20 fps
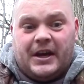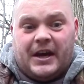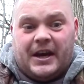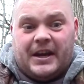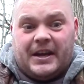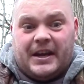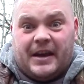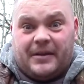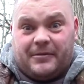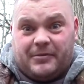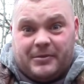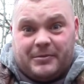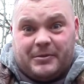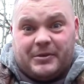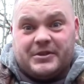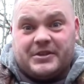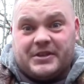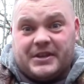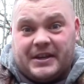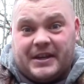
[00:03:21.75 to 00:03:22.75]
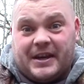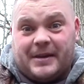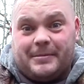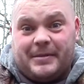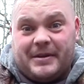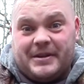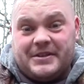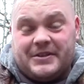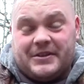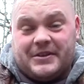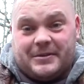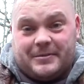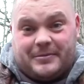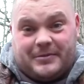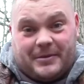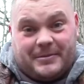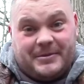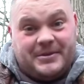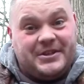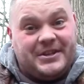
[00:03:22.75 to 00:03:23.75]
and everyone's going to get better, I can
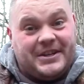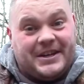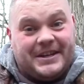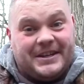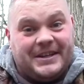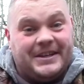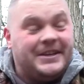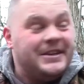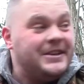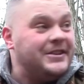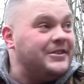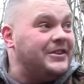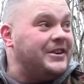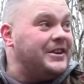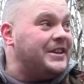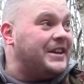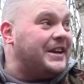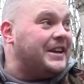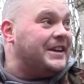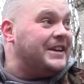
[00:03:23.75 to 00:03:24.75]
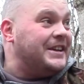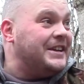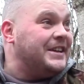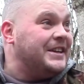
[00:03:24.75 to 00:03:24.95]
promise you that. Right then,